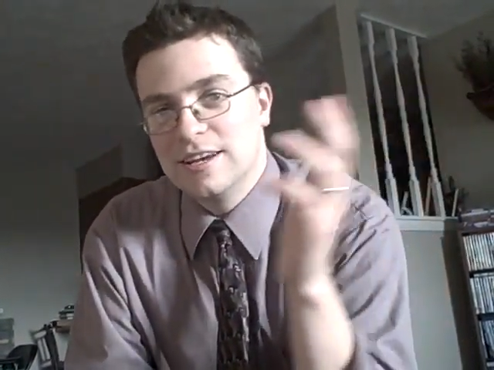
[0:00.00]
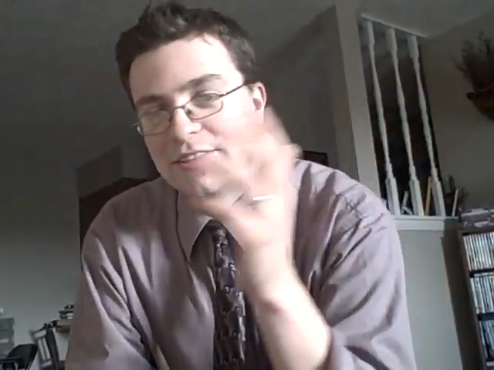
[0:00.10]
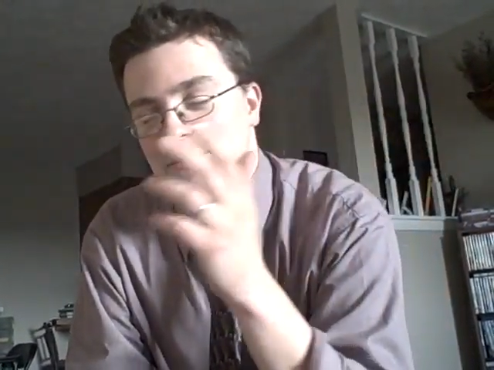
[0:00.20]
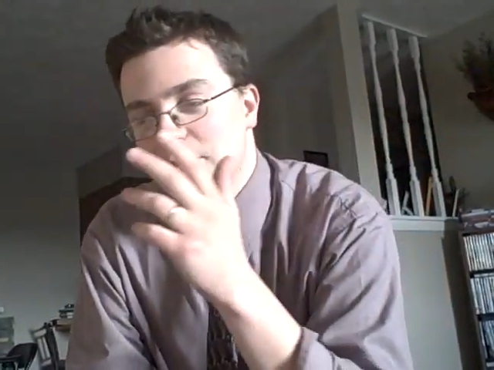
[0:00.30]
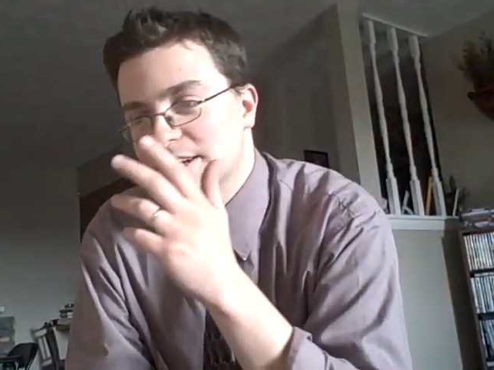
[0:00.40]

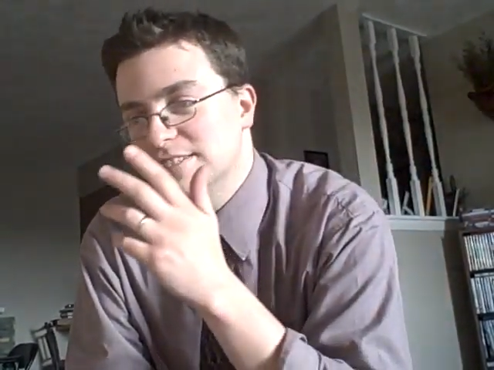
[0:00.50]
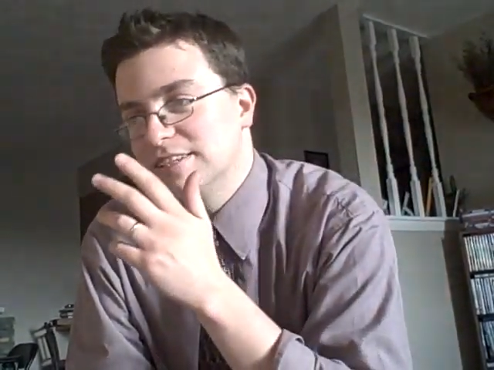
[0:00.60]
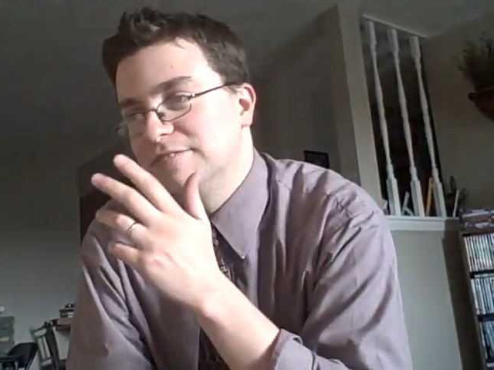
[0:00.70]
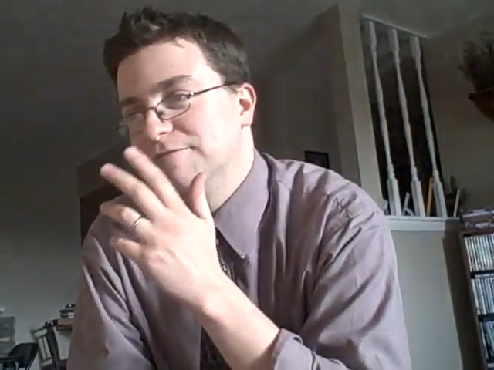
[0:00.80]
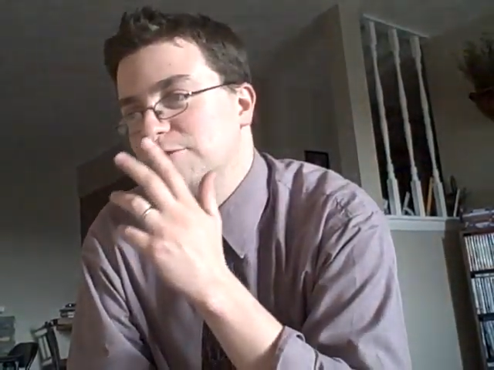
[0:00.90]
and the
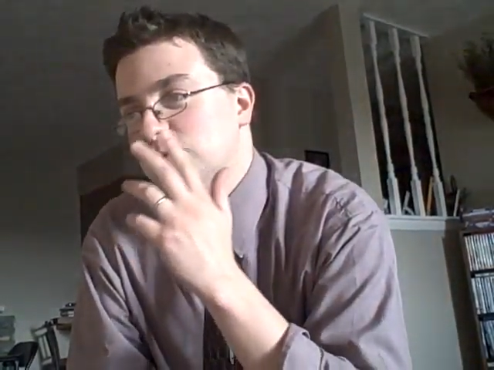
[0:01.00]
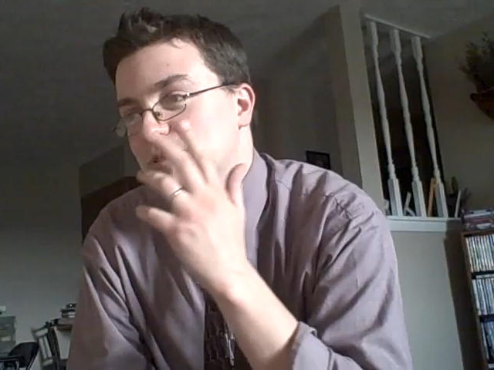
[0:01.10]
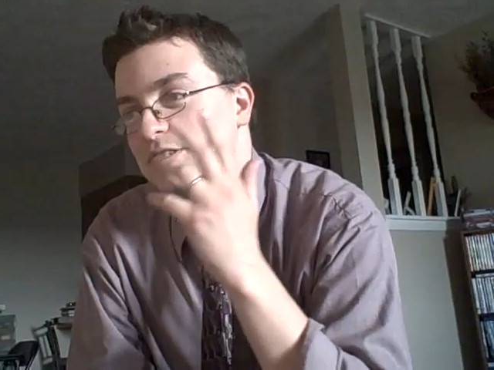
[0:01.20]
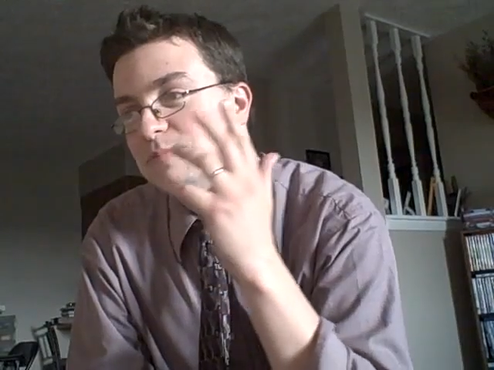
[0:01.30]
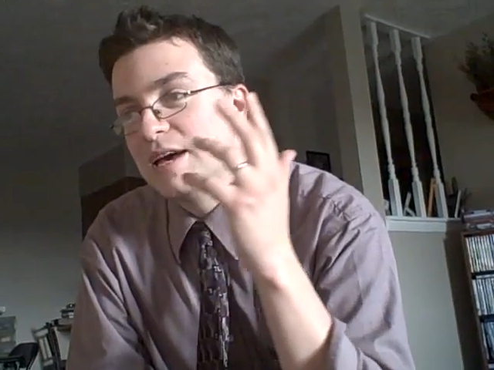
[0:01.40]
Mexican food
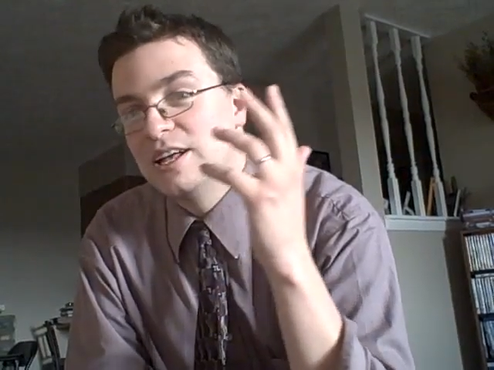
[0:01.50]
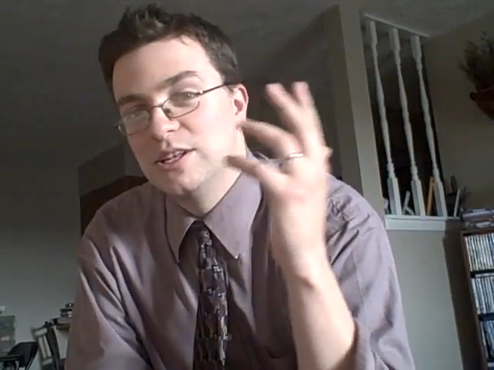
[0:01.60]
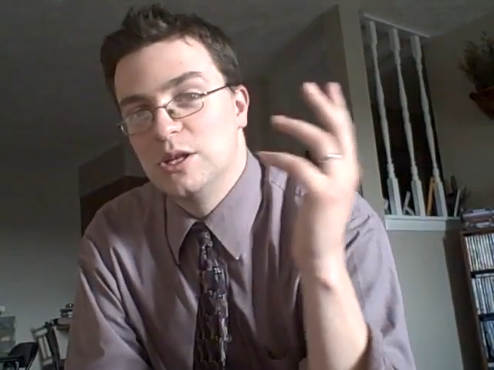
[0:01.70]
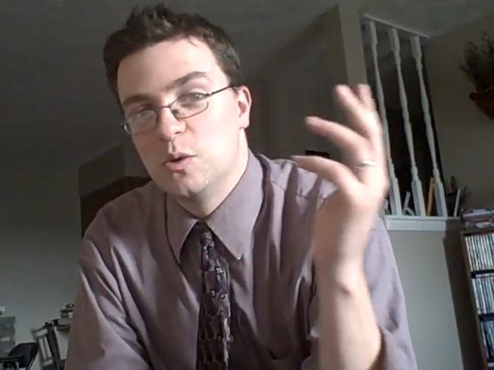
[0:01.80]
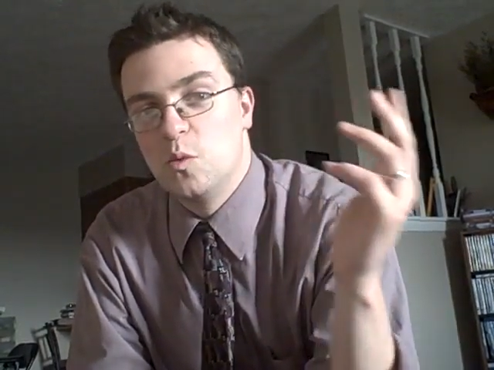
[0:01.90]

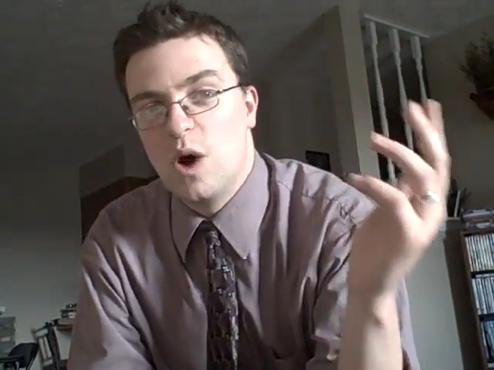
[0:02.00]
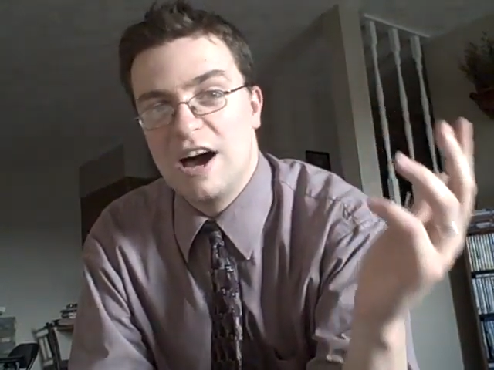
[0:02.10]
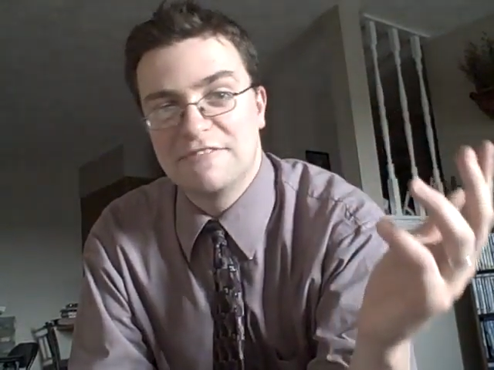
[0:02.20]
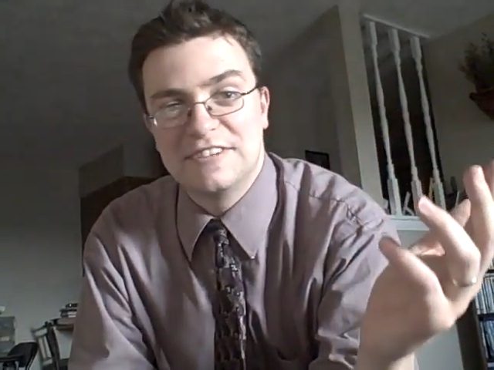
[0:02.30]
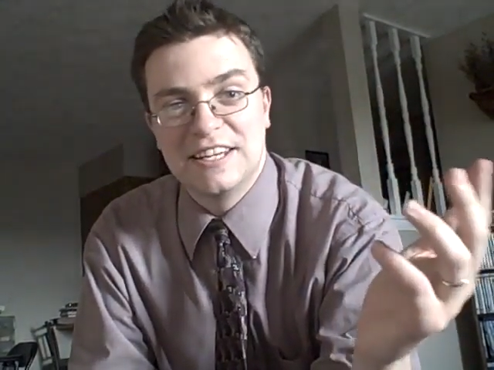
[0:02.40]
smell
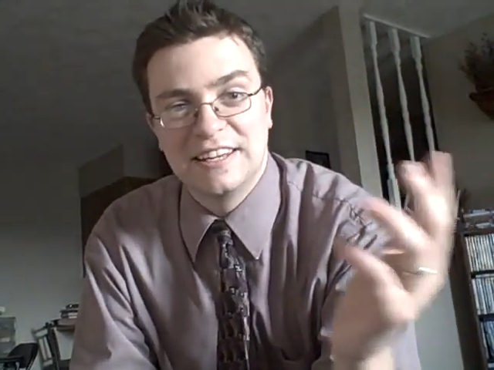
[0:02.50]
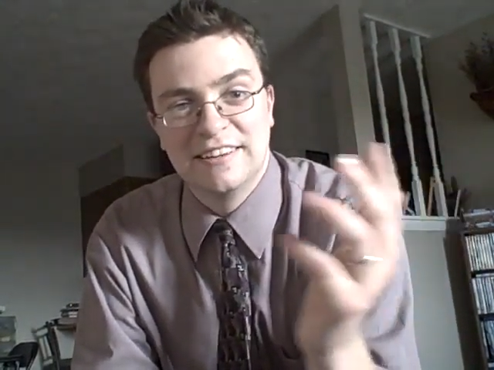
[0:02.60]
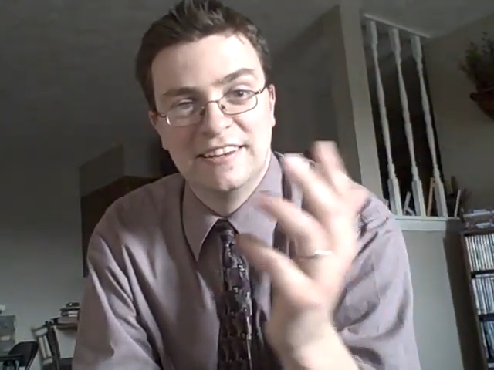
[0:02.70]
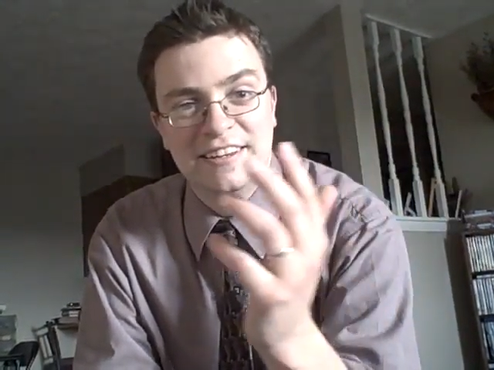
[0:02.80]
wafting.